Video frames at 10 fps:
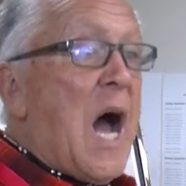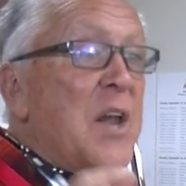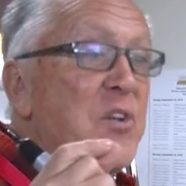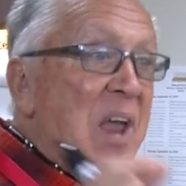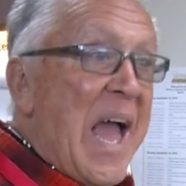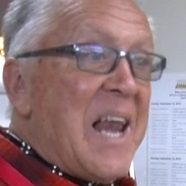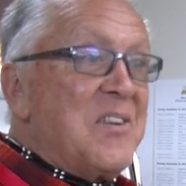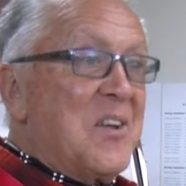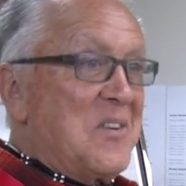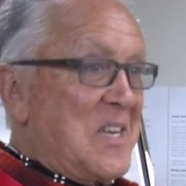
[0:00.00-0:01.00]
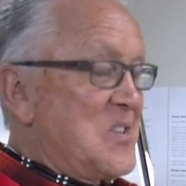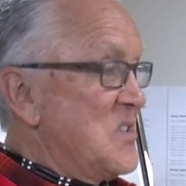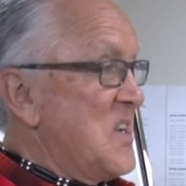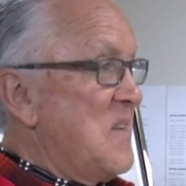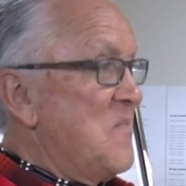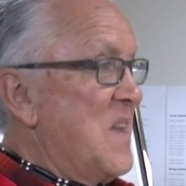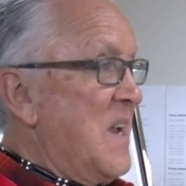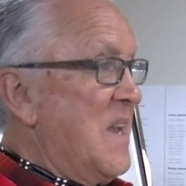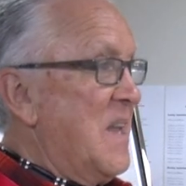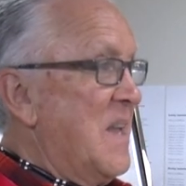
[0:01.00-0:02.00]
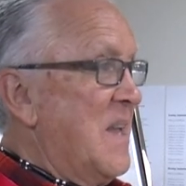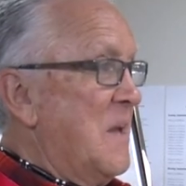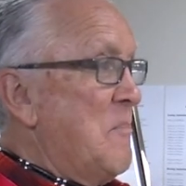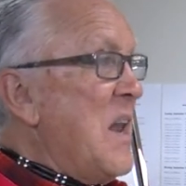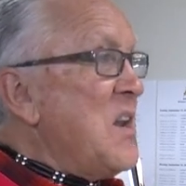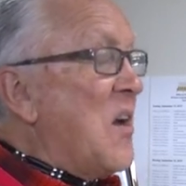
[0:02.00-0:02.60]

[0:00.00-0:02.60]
Italian does the same thing. Many